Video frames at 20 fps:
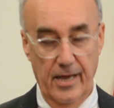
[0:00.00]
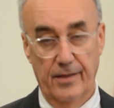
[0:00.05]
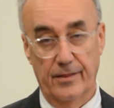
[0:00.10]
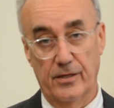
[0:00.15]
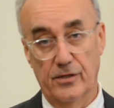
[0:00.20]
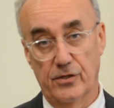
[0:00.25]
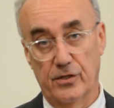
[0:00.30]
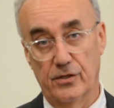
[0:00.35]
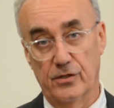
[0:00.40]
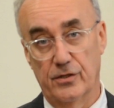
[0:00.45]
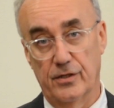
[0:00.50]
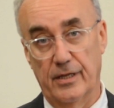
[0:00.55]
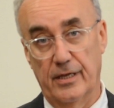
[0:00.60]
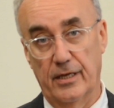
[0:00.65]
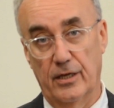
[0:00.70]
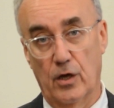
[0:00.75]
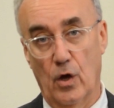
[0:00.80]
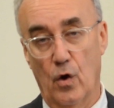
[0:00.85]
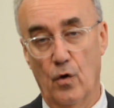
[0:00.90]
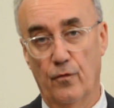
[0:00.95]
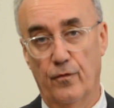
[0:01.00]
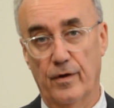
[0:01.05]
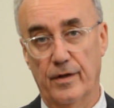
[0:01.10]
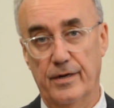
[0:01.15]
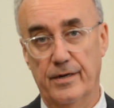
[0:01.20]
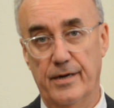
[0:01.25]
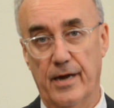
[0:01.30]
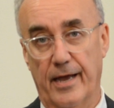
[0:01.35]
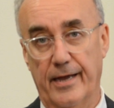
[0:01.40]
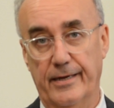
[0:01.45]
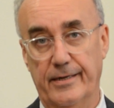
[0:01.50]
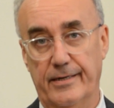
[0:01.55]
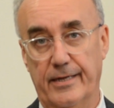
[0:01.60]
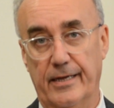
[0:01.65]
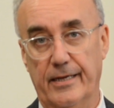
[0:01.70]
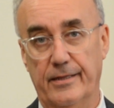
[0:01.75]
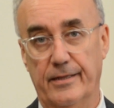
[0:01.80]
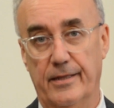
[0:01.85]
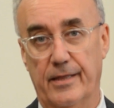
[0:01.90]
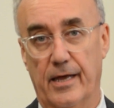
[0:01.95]
This is the
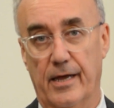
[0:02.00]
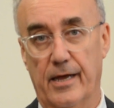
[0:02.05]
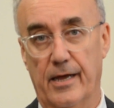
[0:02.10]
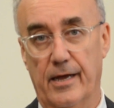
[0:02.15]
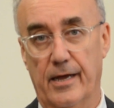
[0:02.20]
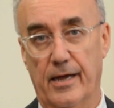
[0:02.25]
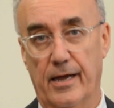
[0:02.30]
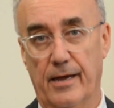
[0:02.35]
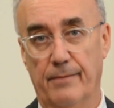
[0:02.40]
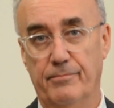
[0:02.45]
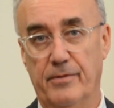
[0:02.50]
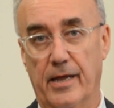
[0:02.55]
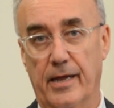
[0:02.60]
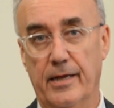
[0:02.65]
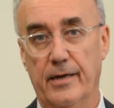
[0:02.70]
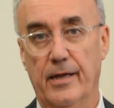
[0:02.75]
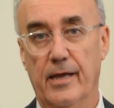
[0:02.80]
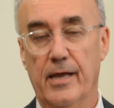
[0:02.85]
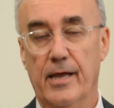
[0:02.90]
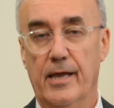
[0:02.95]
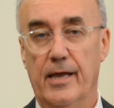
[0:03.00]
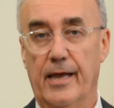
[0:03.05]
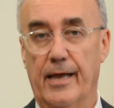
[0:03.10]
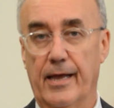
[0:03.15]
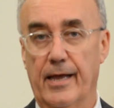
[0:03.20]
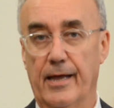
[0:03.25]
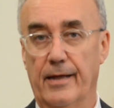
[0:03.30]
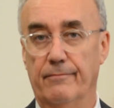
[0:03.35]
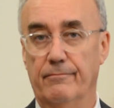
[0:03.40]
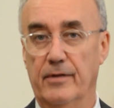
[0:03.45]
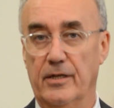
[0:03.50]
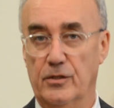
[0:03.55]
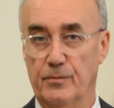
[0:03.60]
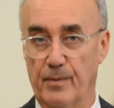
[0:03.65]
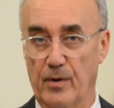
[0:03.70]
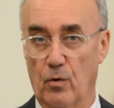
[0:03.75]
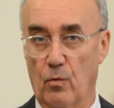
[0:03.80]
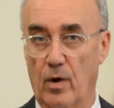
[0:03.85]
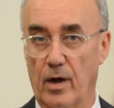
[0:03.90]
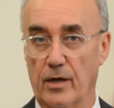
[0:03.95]
COVID-19 update, and it's
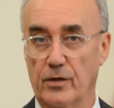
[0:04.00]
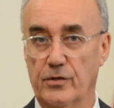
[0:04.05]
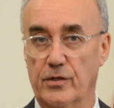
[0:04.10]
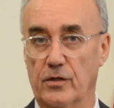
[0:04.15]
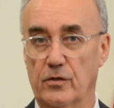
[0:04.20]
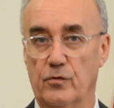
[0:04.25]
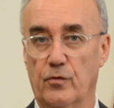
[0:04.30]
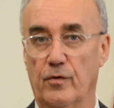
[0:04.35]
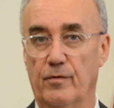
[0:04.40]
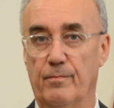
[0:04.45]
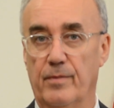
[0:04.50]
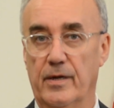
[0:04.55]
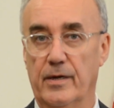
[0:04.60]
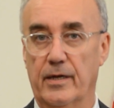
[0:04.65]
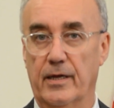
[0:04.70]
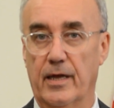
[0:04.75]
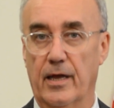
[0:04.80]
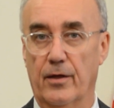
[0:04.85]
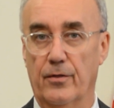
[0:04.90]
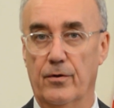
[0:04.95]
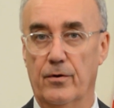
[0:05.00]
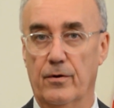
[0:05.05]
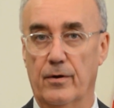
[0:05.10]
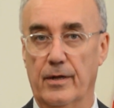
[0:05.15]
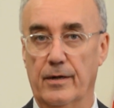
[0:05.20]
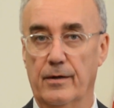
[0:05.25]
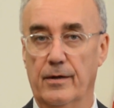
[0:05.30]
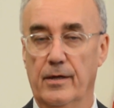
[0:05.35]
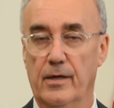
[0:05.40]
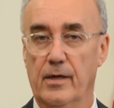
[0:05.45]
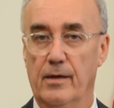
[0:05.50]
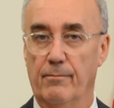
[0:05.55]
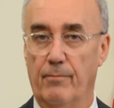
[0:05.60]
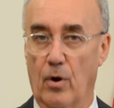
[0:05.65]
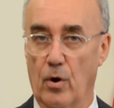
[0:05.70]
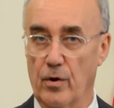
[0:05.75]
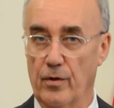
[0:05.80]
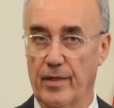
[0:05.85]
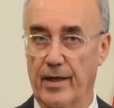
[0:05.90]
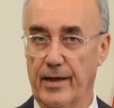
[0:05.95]
been a while since we've been together, and
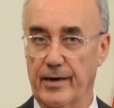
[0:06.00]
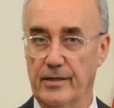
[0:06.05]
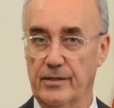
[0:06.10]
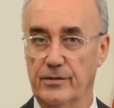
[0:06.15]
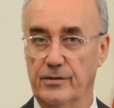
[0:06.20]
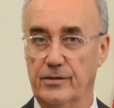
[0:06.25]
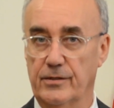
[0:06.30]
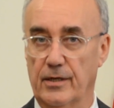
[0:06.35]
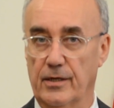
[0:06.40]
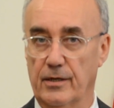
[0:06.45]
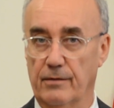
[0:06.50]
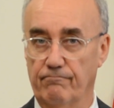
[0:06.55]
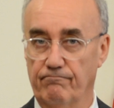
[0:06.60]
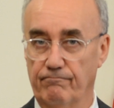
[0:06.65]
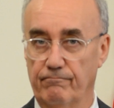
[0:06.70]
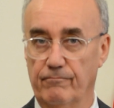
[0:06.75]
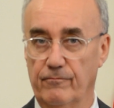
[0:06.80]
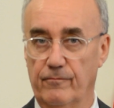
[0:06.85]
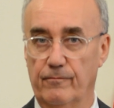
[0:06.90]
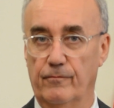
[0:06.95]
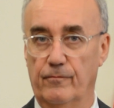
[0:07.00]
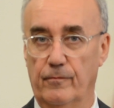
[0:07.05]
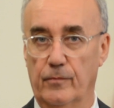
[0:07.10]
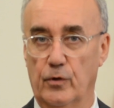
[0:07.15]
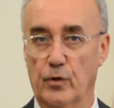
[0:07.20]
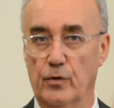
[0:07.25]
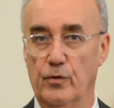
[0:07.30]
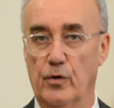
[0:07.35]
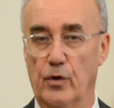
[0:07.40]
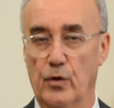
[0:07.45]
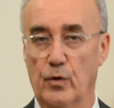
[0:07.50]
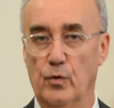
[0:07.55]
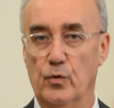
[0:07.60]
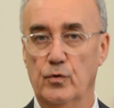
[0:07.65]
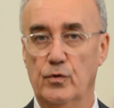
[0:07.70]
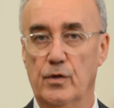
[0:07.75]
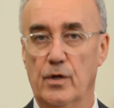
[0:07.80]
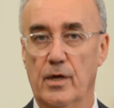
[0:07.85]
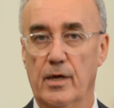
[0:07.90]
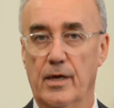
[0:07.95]
part of that is good
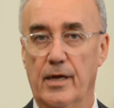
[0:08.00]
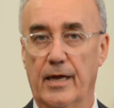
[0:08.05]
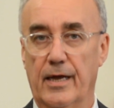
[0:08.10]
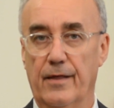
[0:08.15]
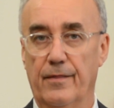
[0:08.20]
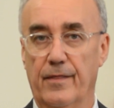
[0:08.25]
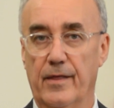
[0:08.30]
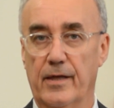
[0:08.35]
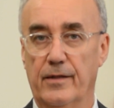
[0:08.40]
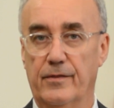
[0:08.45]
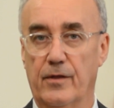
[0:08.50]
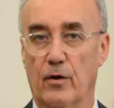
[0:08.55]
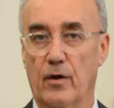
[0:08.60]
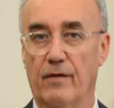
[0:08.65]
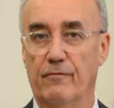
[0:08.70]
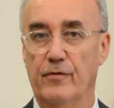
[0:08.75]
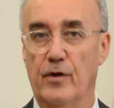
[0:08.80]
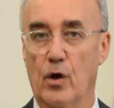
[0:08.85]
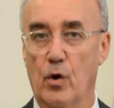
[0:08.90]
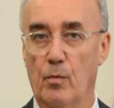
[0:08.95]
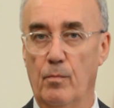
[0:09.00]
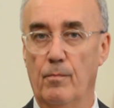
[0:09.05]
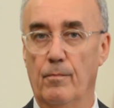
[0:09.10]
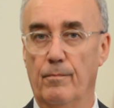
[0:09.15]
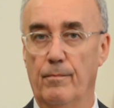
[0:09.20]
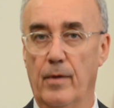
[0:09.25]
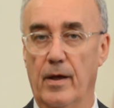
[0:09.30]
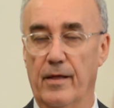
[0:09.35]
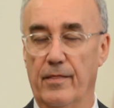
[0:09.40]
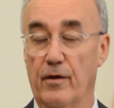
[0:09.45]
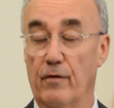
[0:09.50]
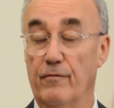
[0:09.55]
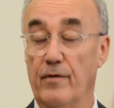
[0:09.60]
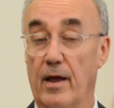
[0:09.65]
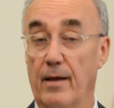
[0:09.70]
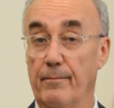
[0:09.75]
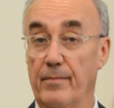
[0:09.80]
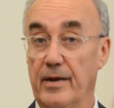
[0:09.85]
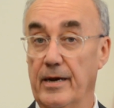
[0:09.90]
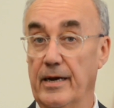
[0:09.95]
news in that there have
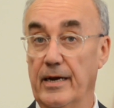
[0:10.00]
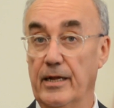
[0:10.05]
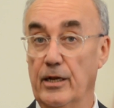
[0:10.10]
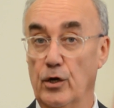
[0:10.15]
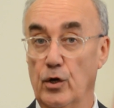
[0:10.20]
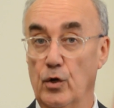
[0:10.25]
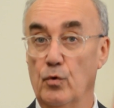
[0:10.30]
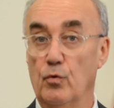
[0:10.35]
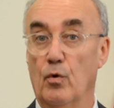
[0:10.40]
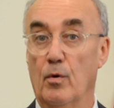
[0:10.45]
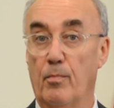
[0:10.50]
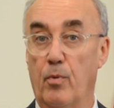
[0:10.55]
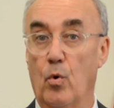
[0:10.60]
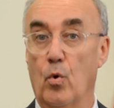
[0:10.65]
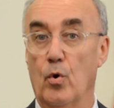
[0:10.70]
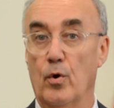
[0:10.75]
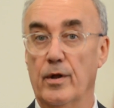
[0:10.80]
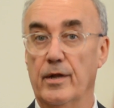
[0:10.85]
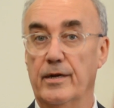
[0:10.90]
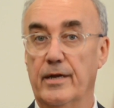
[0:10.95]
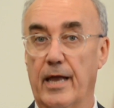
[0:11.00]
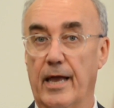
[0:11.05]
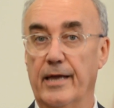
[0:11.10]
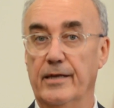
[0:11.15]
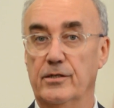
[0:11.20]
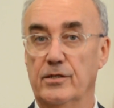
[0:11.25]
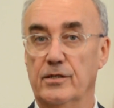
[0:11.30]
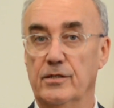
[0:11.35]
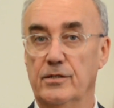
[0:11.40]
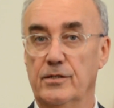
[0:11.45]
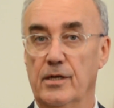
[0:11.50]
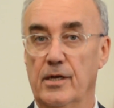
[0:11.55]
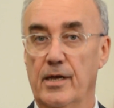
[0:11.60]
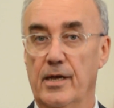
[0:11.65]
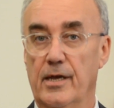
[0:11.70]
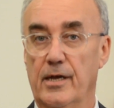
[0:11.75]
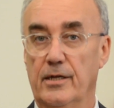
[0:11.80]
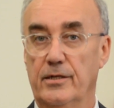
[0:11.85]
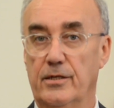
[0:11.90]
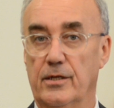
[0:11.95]
not been any new reported cases,
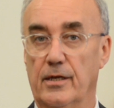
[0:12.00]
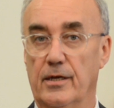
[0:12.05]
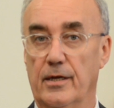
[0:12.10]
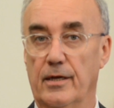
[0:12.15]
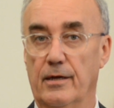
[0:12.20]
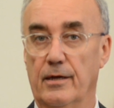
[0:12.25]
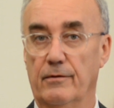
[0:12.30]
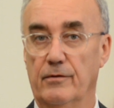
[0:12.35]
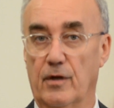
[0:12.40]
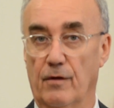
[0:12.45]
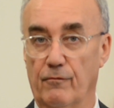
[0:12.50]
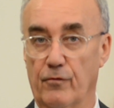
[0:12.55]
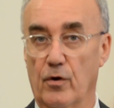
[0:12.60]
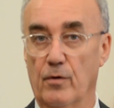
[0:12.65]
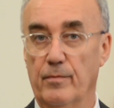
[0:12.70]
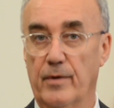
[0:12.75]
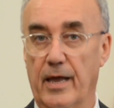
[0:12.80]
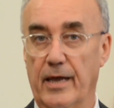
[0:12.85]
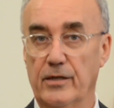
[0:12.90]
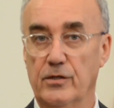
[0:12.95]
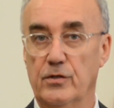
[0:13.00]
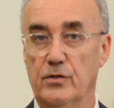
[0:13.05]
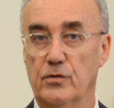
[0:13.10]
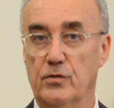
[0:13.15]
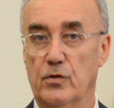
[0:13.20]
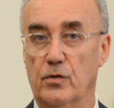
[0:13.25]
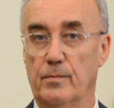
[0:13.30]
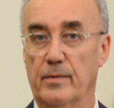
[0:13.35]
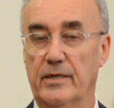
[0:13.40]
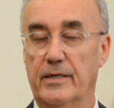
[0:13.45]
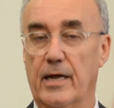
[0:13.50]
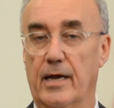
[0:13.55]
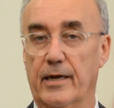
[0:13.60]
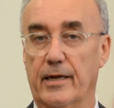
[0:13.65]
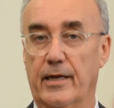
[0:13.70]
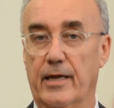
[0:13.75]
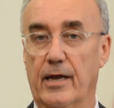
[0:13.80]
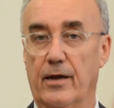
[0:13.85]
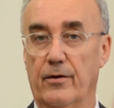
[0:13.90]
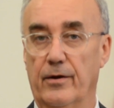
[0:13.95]
confirmed cases to the
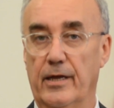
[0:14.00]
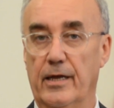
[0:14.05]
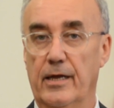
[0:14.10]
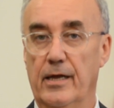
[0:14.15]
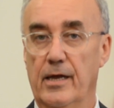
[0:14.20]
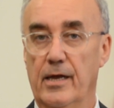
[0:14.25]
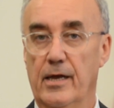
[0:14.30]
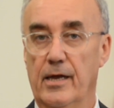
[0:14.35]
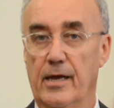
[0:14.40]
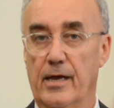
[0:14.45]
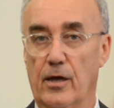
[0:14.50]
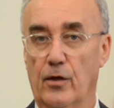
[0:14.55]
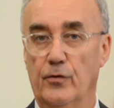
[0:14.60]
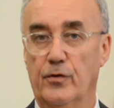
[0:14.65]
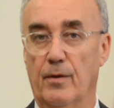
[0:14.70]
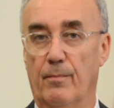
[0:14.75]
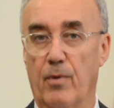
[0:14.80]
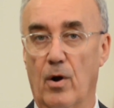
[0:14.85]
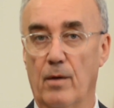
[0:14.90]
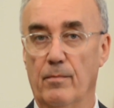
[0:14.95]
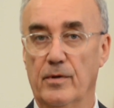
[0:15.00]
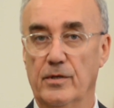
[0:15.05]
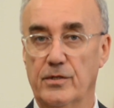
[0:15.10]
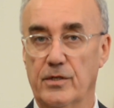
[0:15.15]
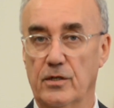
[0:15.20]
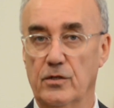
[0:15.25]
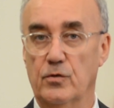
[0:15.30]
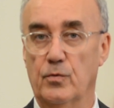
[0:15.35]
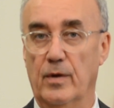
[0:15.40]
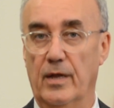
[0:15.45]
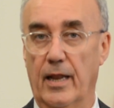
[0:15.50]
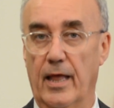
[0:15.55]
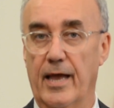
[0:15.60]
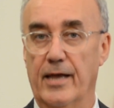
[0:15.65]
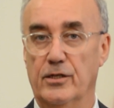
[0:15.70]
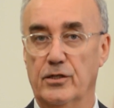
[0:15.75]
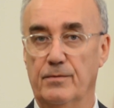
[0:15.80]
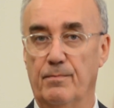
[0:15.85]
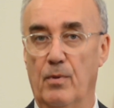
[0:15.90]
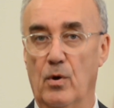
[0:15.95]
McDonough County Health Department since we
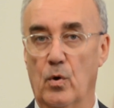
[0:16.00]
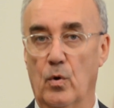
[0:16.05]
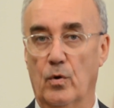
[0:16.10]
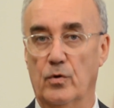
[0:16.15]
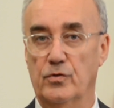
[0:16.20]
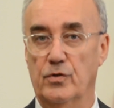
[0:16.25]
last spoke.